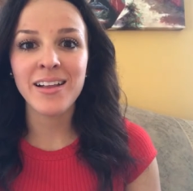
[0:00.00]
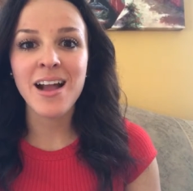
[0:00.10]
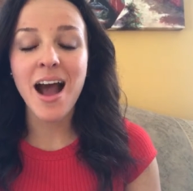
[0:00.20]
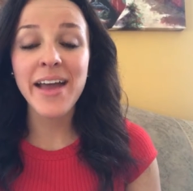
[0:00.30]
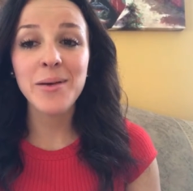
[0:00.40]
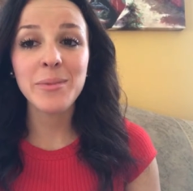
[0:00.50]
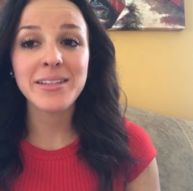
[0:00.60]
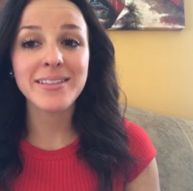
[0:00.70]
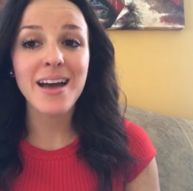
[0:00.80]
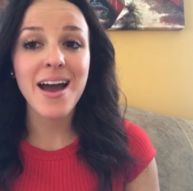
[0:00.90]
And I am
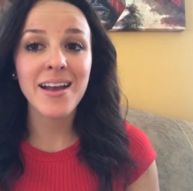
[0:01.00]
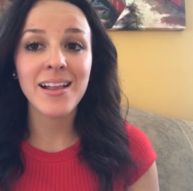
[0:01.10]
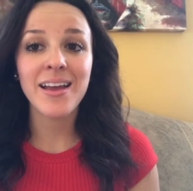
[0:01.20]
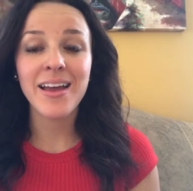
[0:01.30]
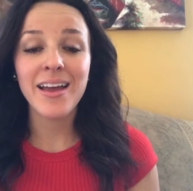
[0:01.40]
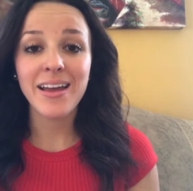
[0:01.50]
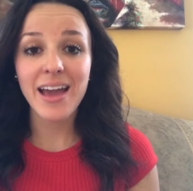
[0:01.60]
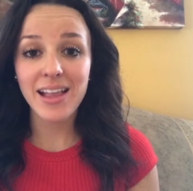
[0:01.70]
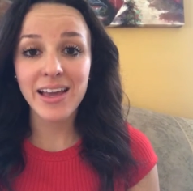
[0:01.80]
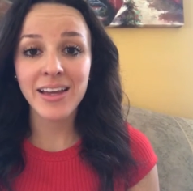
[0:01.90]
inside
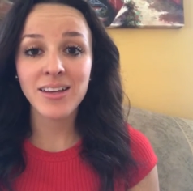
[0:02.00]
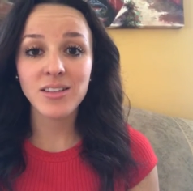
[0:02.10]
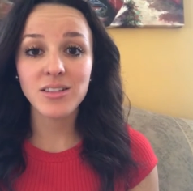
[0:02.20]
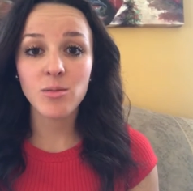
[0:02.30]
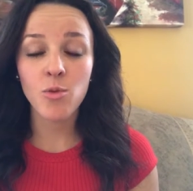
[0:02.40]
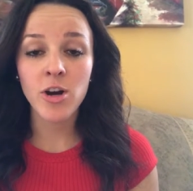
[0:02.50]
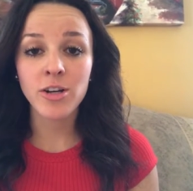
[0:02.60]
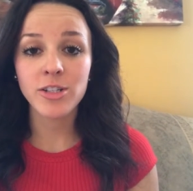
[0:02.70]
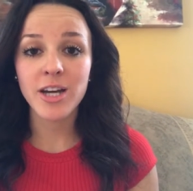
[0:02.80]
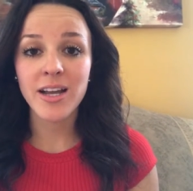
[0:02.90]
getting some work
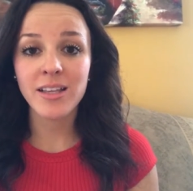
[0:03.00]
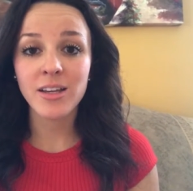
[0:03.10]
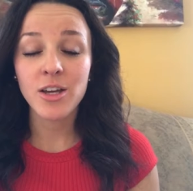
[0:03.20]
done.